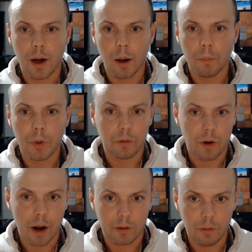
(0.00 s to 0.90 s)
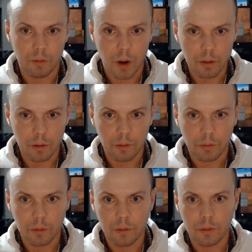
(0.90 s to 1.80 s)
interacting with others
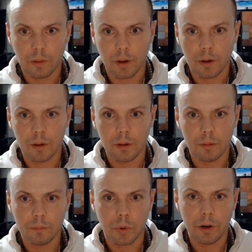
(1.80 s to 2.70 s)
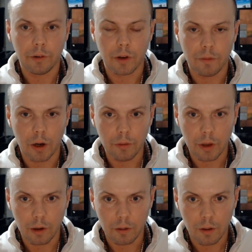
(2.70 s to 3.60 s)
and putting yourself out
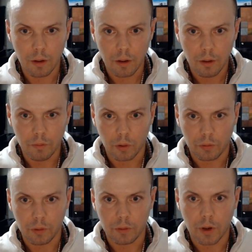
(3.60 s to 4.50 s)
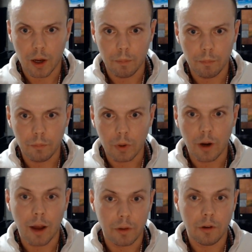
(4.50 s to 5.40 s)
there versus
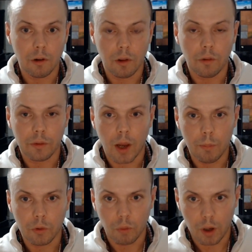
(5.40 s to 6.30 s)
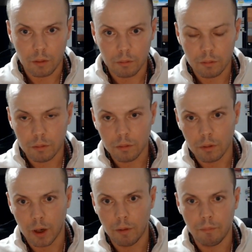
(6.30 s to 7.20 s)
having your alone time as well,
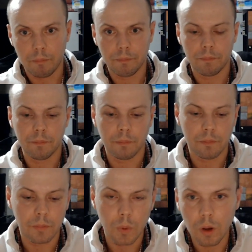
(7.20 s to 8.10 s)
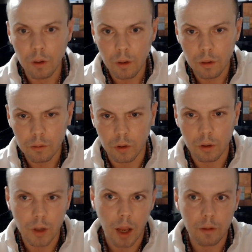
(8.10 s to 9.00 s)
right? So
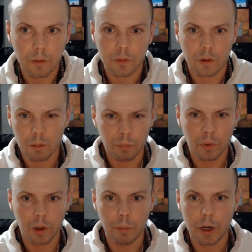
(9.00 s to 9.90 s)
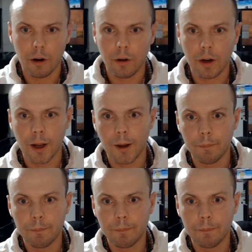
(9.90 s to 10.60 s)
yeah, that's a preliminary um,